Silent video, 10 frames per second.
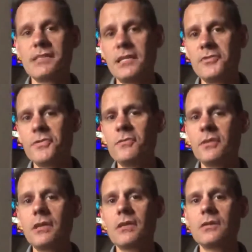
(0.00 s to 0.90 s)
saying two
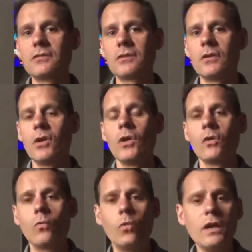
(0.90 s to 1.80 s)
things.
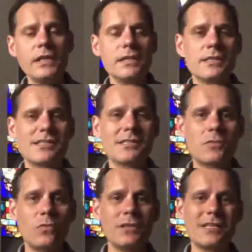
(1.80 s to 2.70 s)
One is the
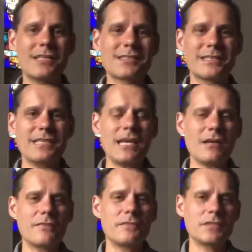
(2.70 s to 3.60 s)
one that it's like,
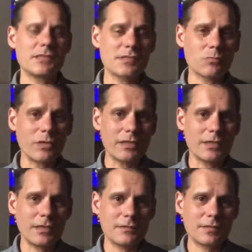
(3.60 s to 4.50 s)
yeah, this is what
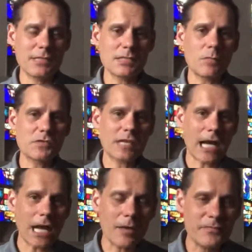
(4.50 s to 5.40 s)
it's the most
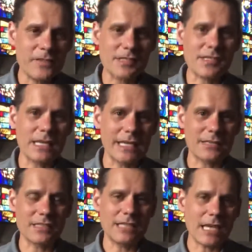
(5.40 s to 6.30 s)
obvious thing.
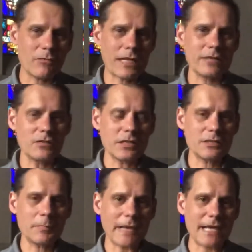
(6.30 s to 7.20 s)
It's like, yeah, when I look at
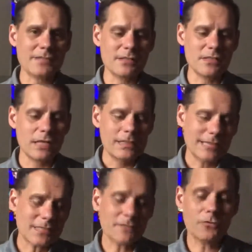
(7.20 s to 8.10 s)
the passage,
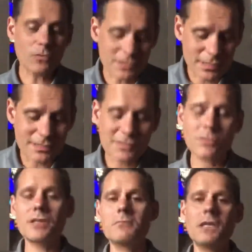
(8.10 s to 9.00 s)
that's, of course, this is
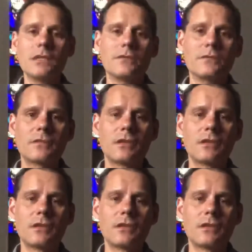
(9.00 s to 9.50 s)
what it means.